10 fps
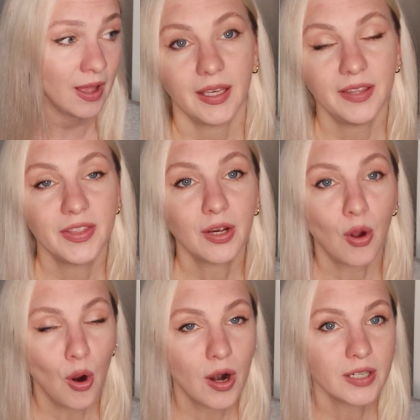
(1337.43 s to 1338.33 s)
In the
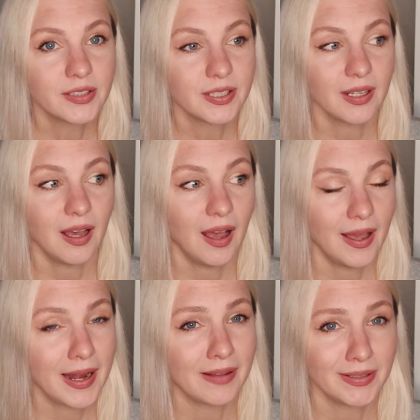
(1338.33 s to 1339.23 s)
court,
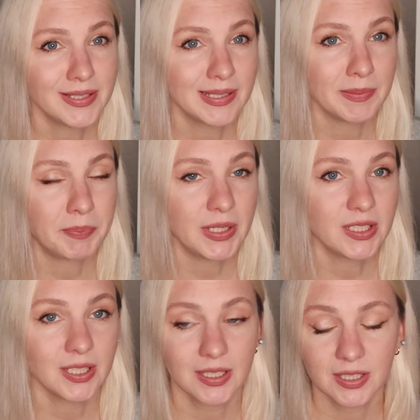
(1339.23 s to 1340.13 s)
and I listened
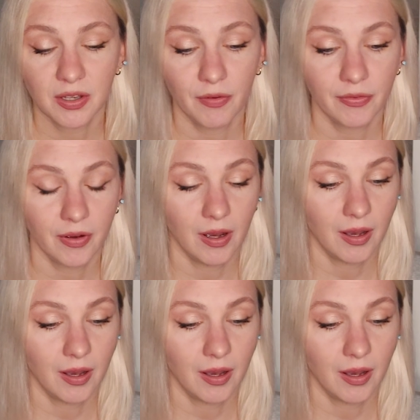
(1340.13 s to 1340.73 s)
pieces of